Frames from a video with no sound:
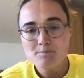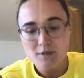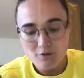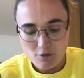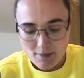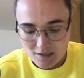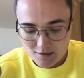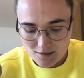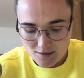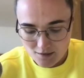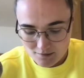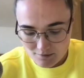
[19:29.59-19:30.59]
you're about
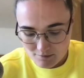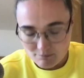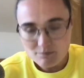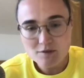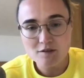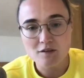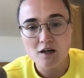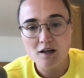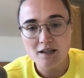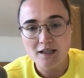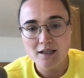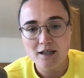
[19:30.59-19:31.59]
to start
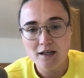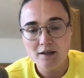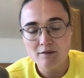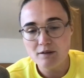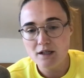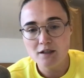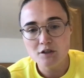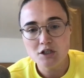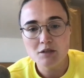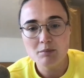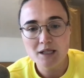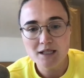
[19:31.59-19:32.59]
in a
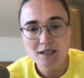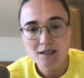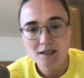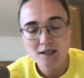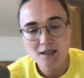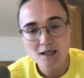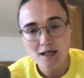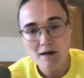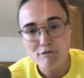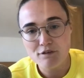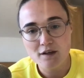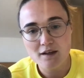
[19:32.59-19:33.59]
GB
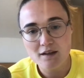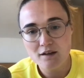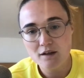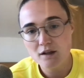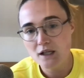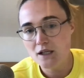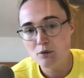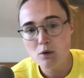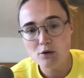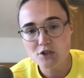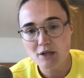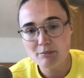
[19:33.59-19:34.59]
outfit in a
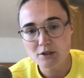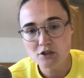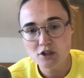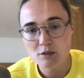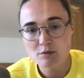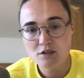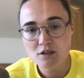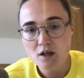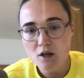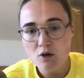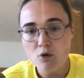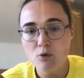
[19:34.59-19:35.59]
World Championships,
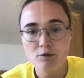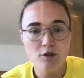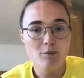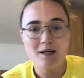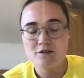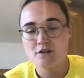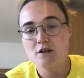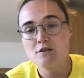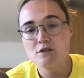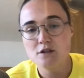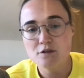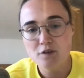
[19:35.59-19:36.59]
or you're about to go do
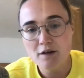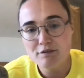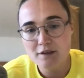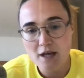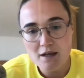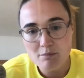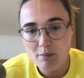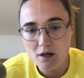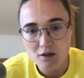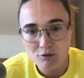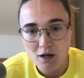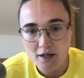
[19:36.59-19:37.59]
your 5K
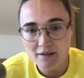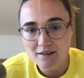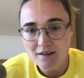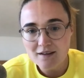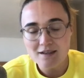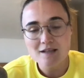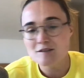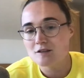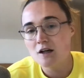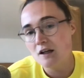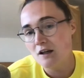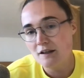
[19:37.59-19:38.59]
park run. That
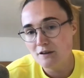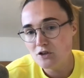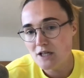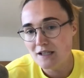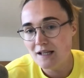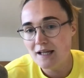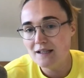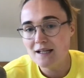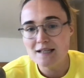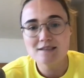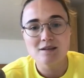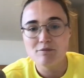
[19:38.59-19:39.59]
start line adrenaline
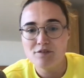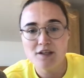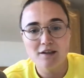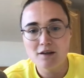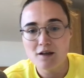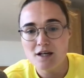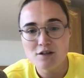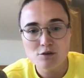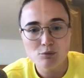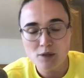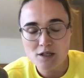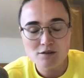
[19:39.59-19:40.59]
is something that is
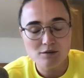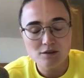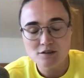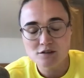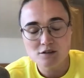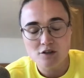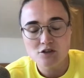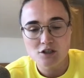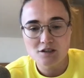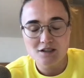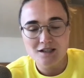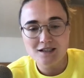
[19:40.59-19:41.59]
such a
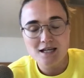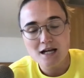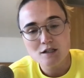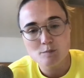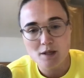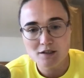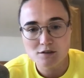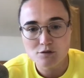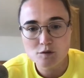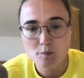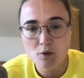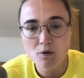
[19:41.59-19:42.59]
key aspect of
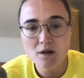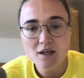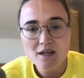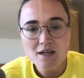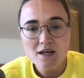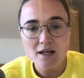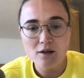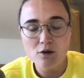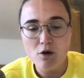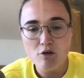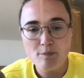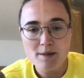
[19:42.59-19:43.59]
sport, and a
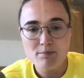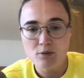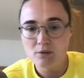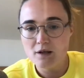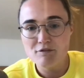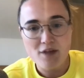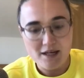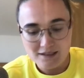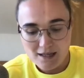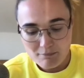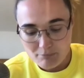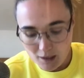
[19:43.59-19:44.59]
lot of people love that
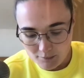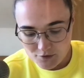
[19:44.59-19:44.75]
getting pumped